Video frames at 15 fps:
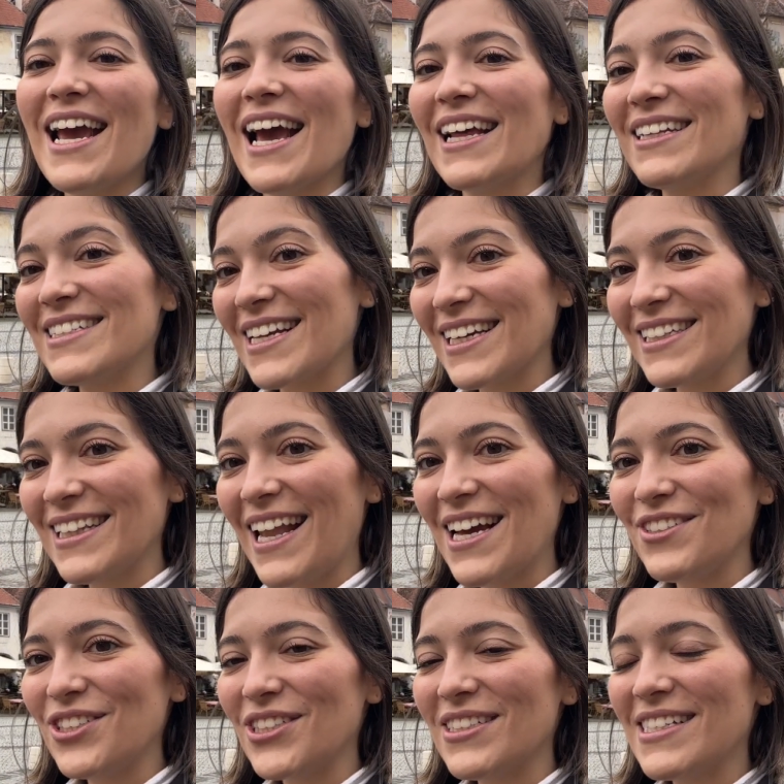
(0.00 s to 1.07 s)
And the second
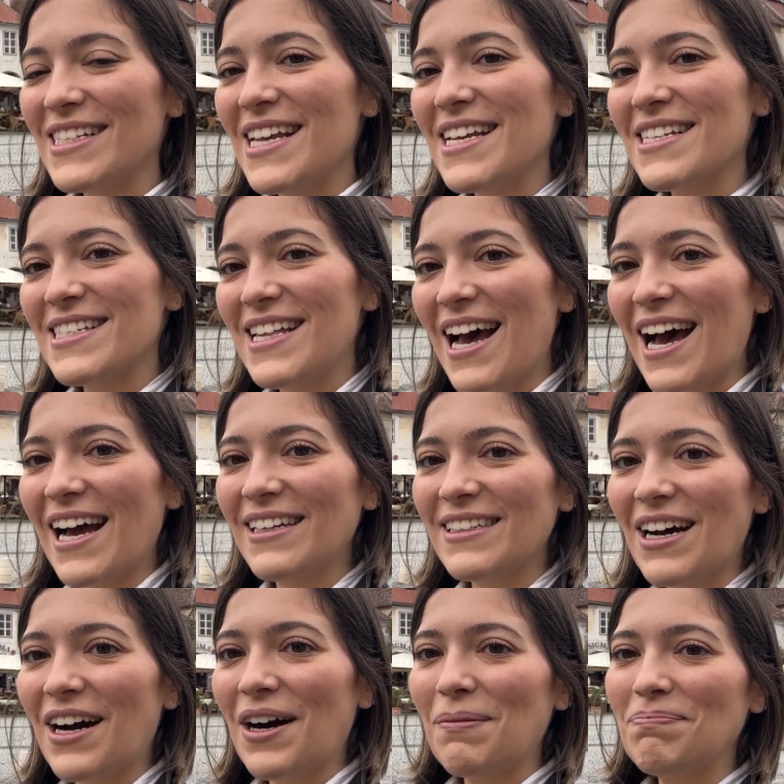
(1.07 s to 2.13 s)
legend says that
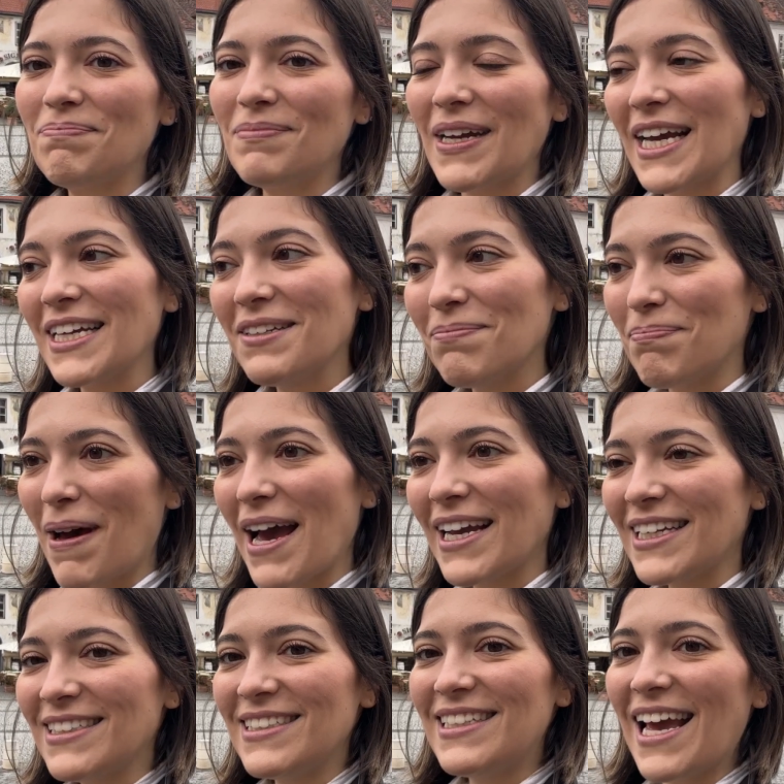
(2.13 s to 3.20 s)

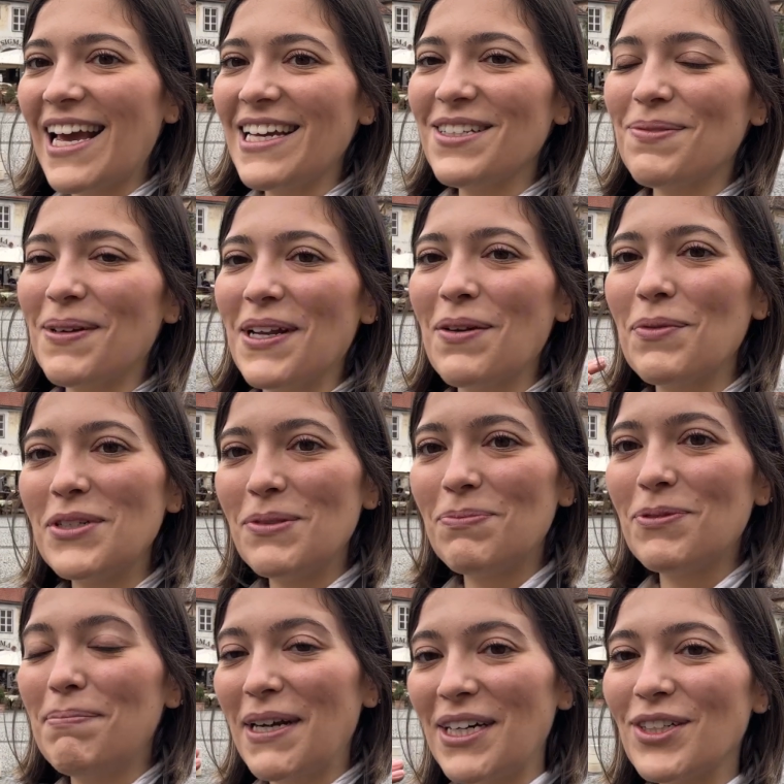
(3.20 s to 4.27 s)
back in the days when it was
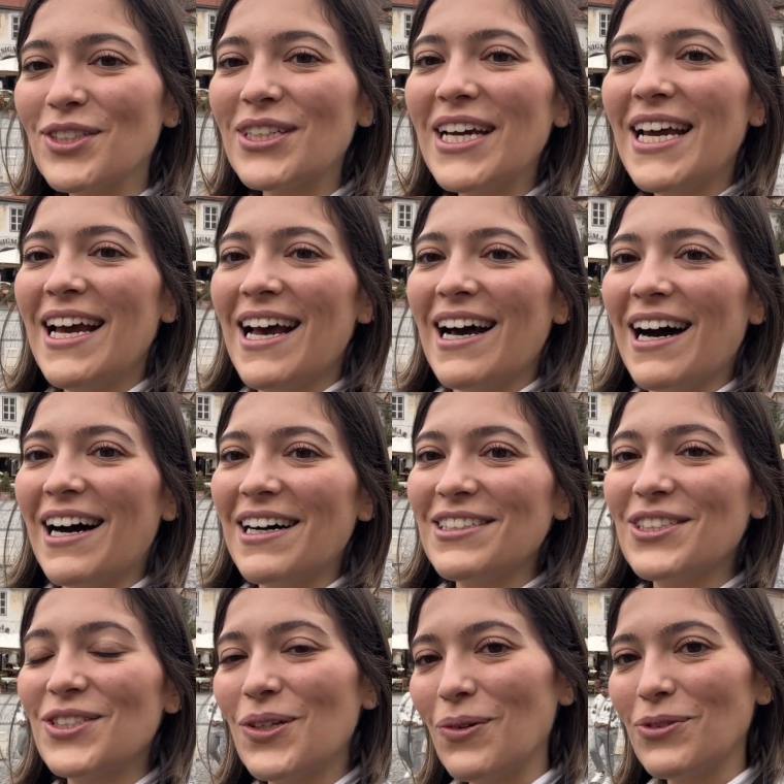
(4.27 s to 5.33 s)
built,
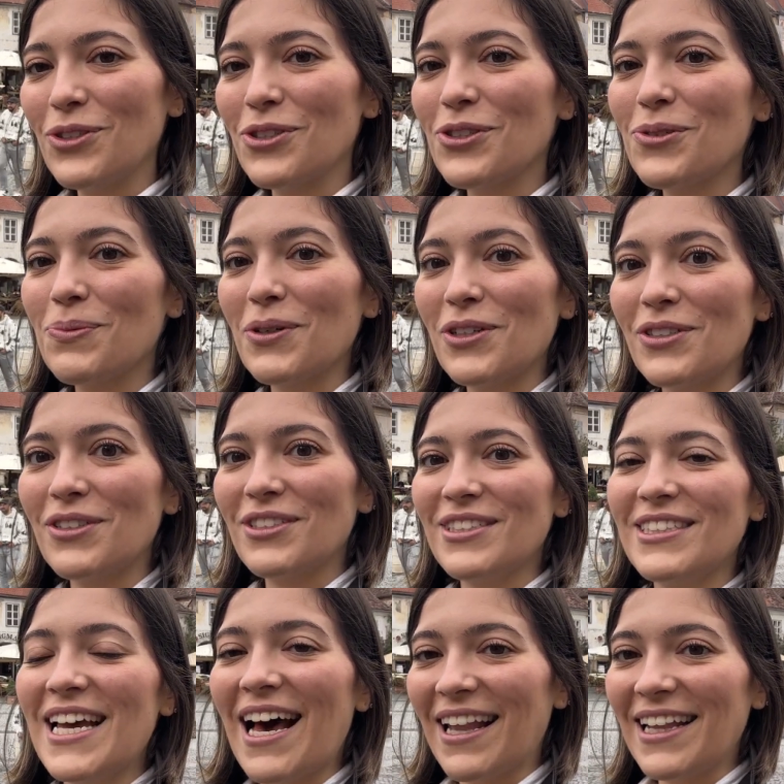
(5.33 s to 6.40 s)
soldiers were
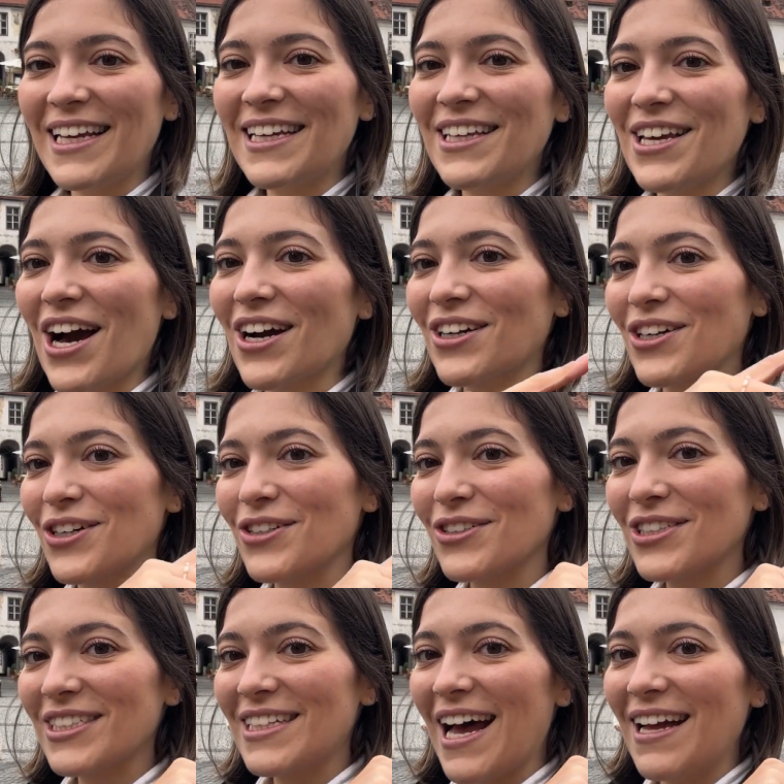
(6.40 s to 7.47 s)
telling young
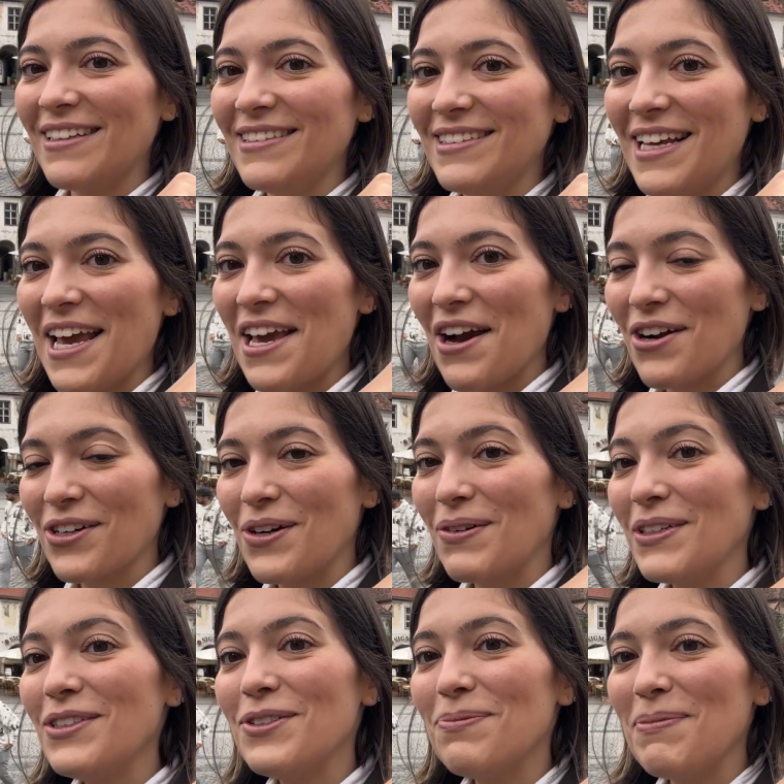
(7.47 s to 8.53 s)
girls that they are
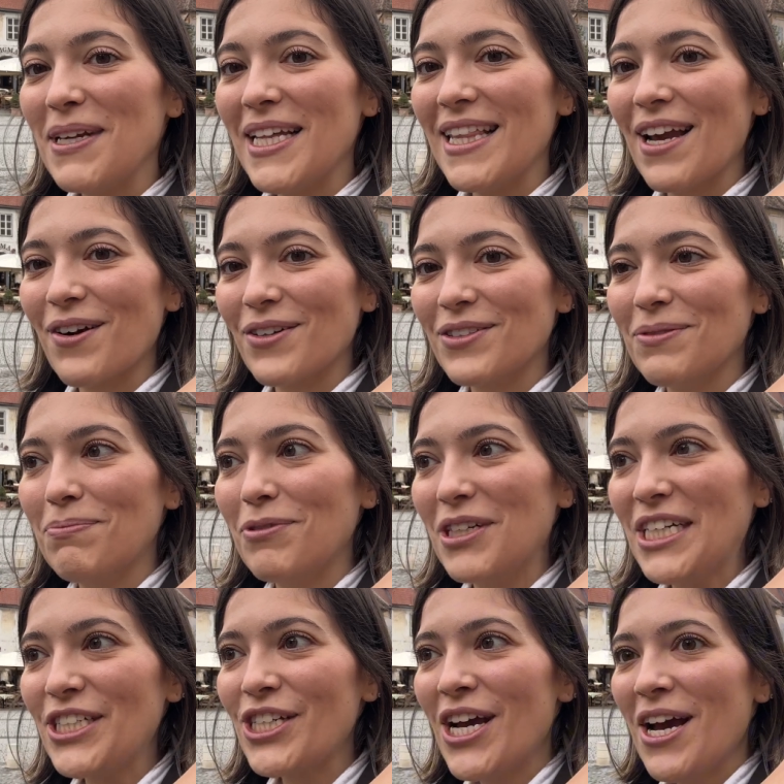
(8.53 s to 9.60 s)
going to be there on the
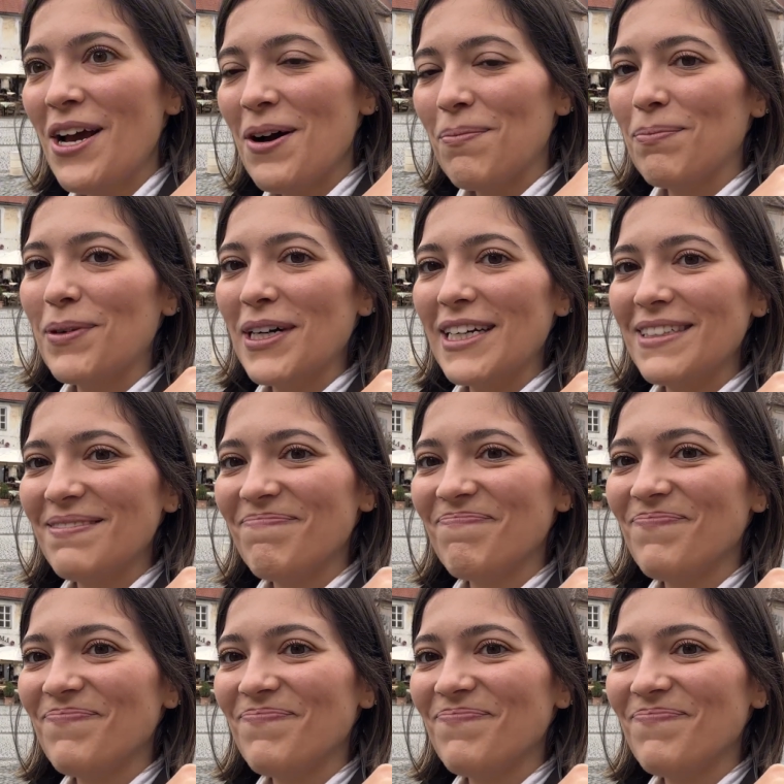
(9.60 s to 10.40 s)
bridge, but